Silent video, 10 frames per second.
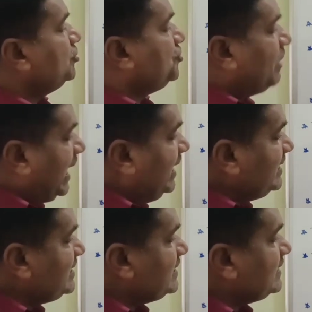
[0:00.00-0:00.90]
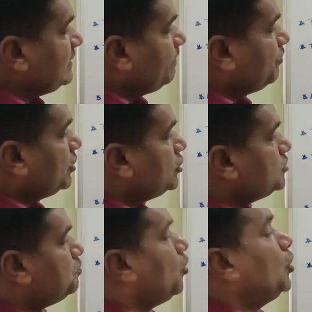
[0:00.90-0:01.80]
jewels,
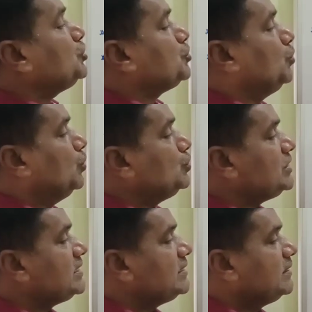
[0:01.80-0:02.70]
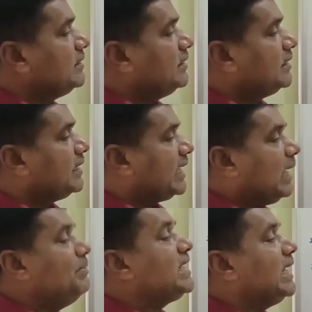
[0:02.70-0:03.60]
sports goods,
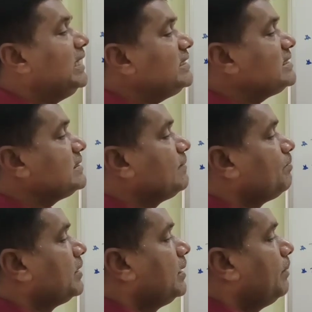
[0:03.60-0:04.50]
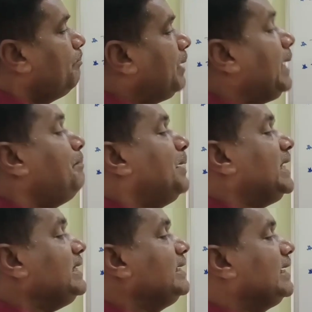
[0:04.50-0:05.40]
chemicals,
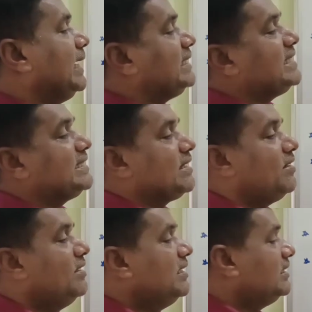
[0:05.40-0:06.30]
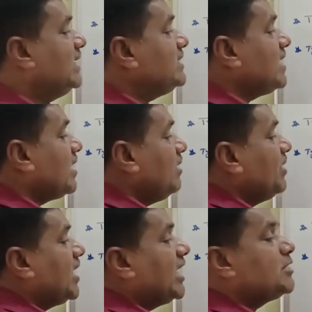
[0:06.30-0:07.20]
paper, etc. These are all
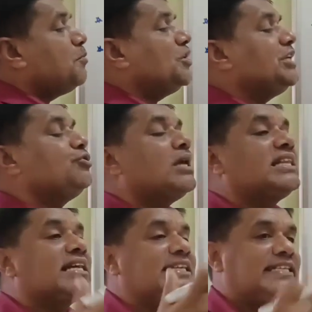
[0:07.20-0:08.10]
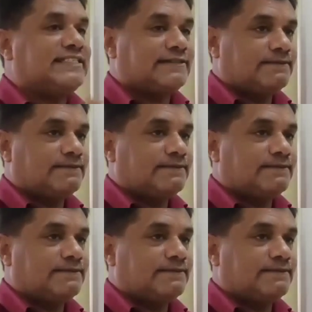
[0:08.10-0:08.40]
we are exporting to other countries.